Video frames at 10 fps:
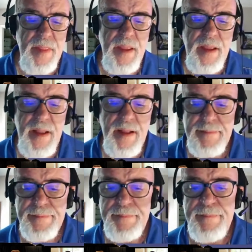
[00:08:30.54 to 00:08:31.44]
in the
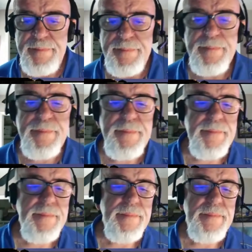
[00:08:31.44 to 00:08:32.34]
civilian sector.
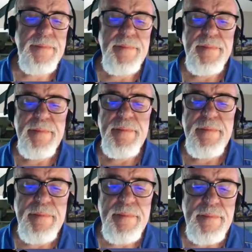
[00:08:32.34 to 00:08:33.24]
Want to give a shout
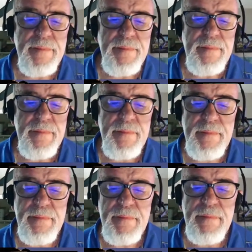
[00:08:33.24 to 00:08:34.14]
out, Suzanne
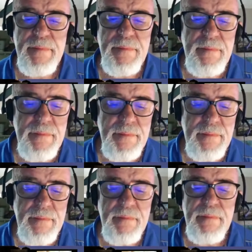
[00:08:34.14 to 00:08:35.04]
Carter. Actually, she's on
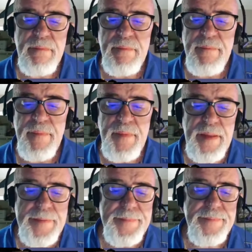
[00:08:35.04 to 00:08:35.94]
right now.
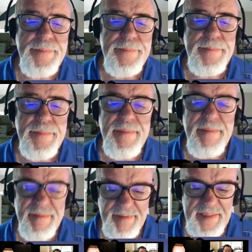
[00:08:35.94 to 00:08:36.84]
She's a finance
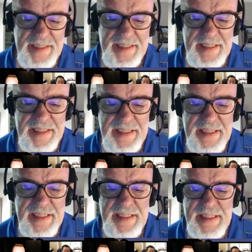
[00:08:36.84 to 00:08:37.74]
recruiter at Boeing,
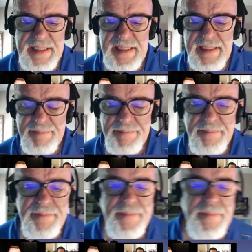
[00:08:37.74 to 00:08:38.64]
and they're
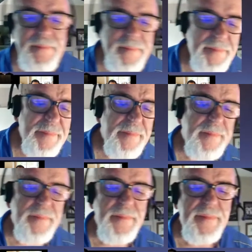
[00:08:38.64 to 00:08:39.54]
hiring top talent.
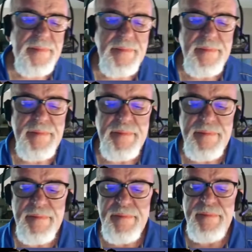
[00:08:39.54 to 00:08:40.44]
So they're seeking those with
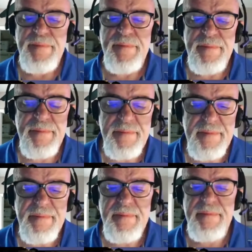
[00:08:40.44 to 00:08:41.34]
active
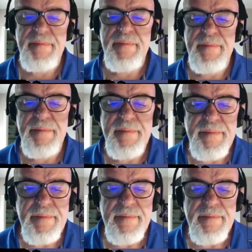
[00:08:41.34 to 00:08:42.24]
secret clearances. So